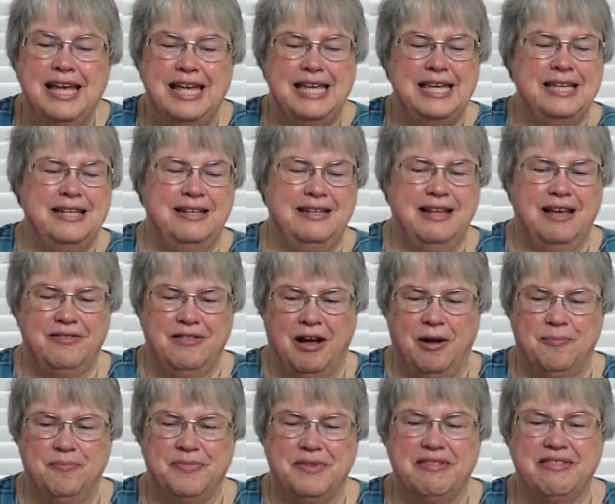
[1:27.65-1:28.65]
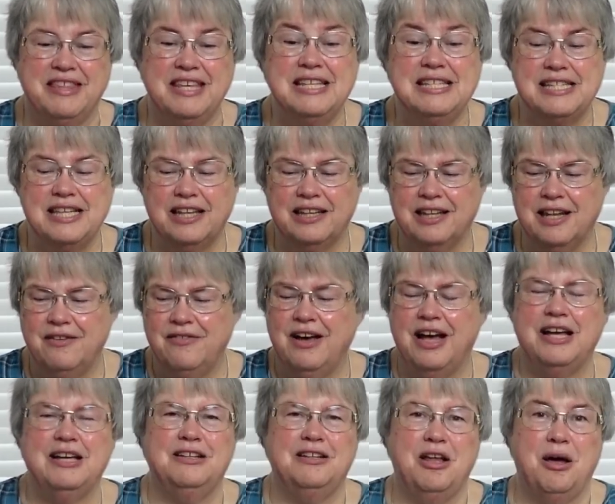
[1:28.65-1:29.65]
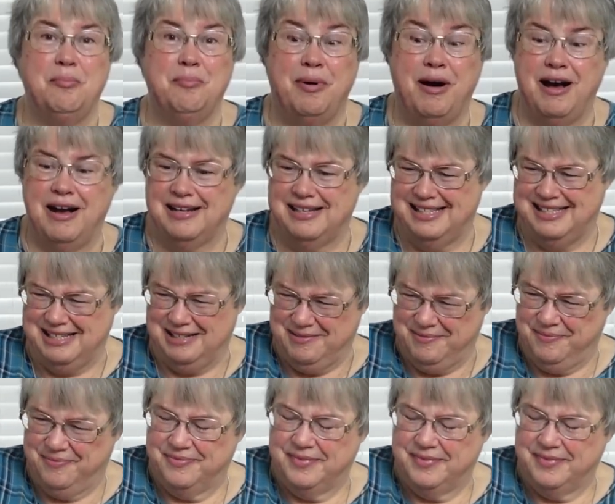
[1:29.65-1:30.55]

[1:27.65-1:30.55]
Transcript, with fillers: in the, um, this Lev Haolam box.